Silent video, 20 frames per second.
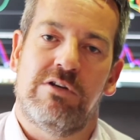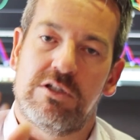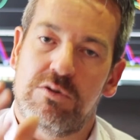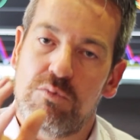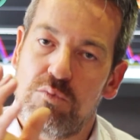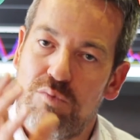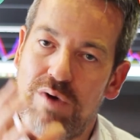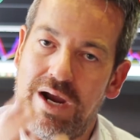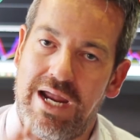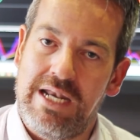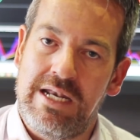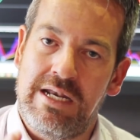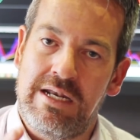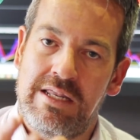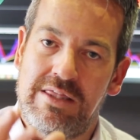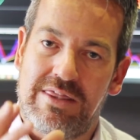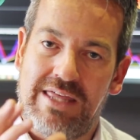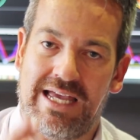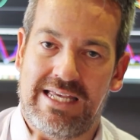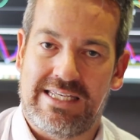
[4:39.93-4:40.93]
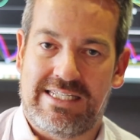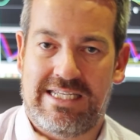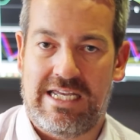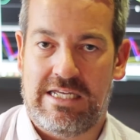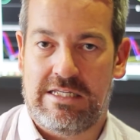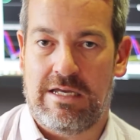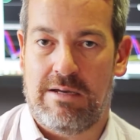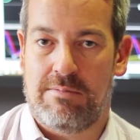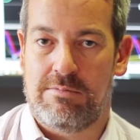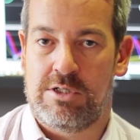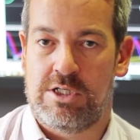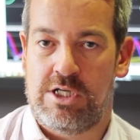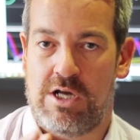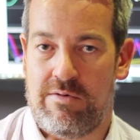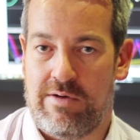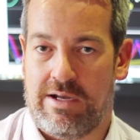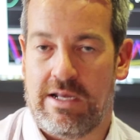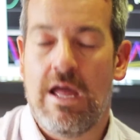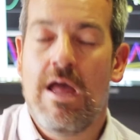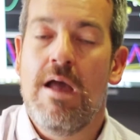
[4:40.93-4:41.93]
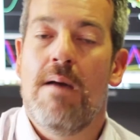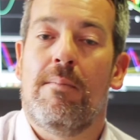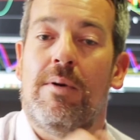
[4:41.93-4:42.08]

It's when that setup's showing.